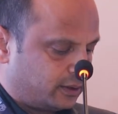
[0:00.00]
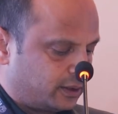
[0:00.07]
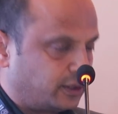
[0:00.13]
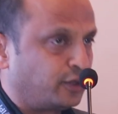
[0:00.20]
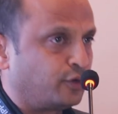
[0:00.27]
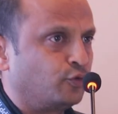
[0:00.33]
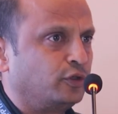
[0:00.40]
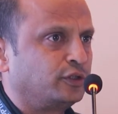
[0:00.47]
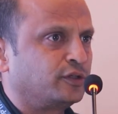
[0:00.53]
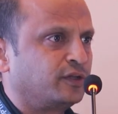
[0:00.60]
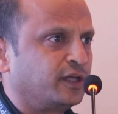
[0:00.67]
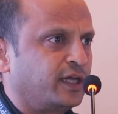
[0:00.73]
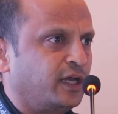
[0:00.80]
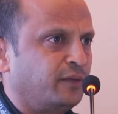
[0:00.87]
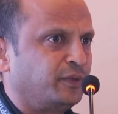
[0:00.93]
that the rules of
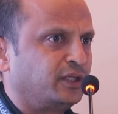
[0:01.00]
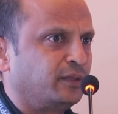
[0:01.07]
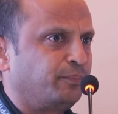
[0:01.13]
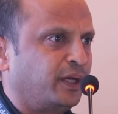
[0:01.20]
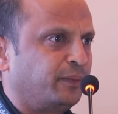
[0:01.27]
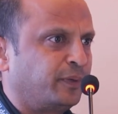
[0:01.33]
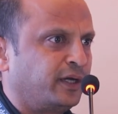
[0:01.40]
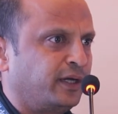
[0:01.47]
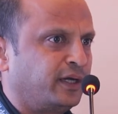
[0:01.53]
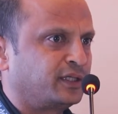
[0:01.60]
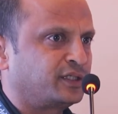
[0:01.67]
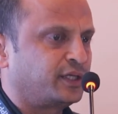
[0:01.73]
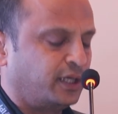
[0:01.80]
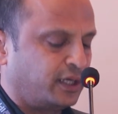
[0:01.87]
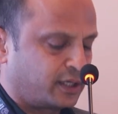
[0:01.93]
the game in the paper
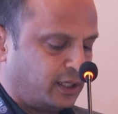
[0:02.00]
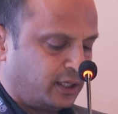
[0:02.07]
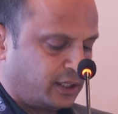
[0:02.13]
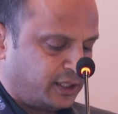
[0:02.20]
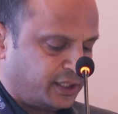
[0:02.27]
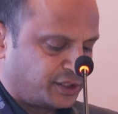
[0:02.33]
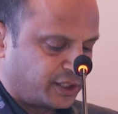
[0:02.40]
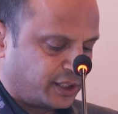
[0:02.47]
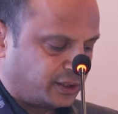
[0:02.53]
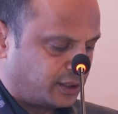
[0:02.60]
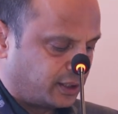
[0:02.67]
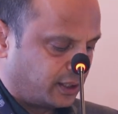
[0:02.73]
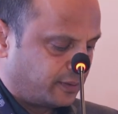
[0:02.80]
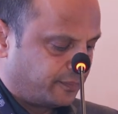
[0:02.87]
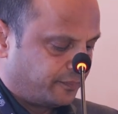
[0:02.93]
industry are clearly
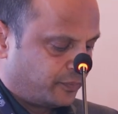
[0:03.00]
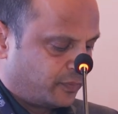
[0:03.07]
changing.